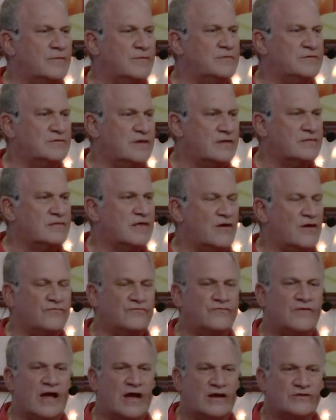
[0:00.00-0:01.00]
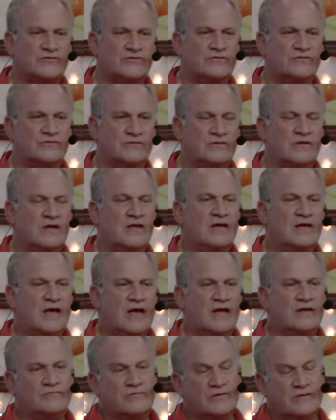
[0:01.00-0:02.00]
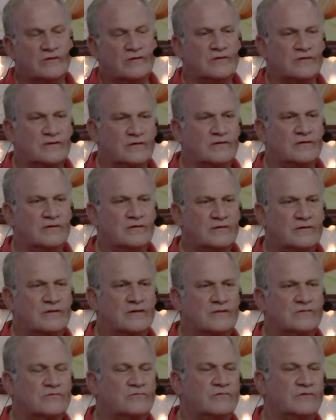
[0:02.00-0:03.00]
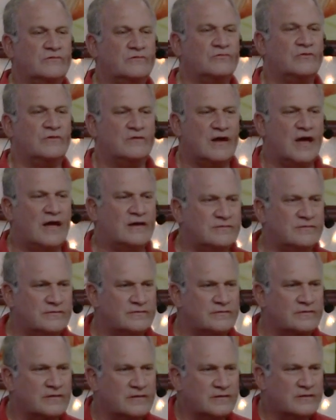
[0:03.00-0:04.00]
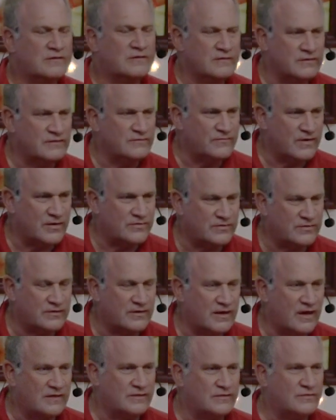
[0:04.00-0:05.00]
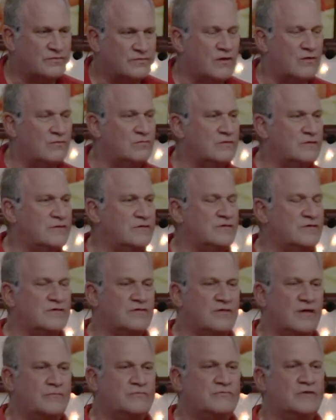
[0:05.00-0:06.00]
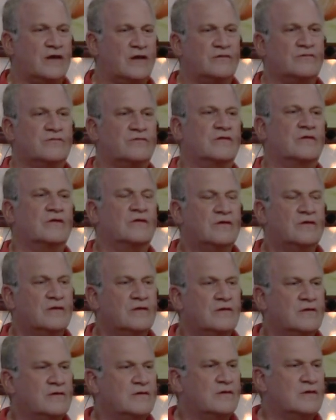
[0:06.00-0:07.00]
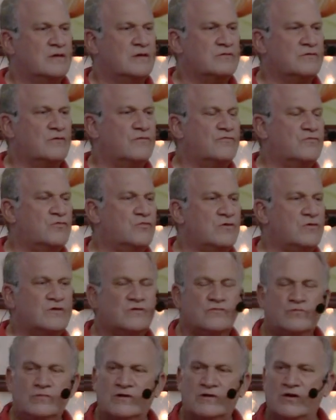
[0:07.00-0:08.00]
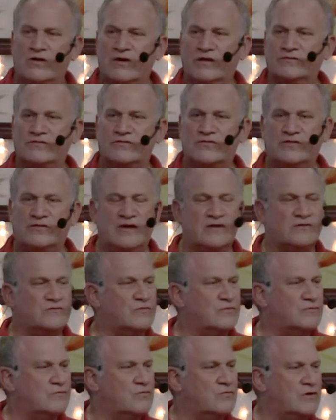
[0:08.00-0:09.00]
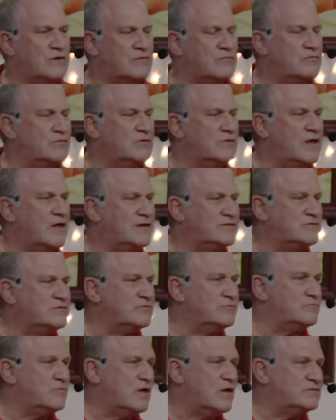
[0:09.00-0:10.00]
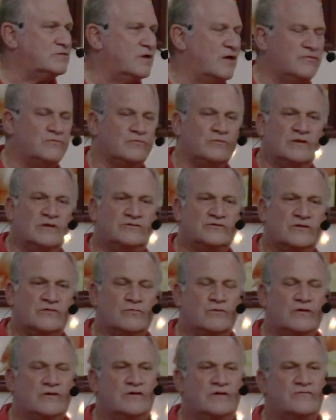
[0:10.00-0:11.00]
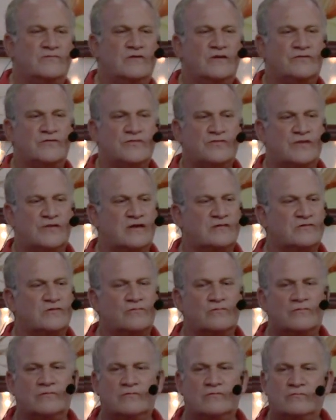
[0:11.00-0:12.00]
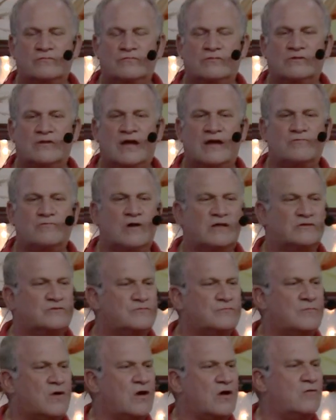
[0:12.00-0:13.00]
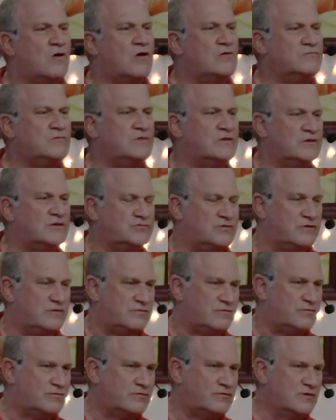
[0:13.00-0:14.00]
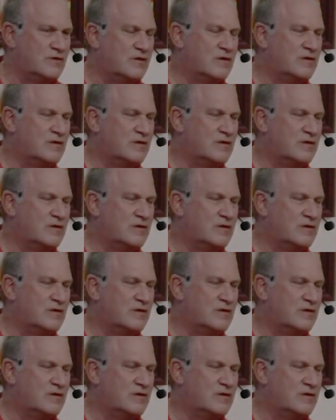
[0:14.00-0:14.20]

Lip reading: I mean, that's how fractional and really ignorant or not investigating thoroughly these subjects. So of course we don't understand or relate well to other religions. We don't even understand or relate well to our own religions.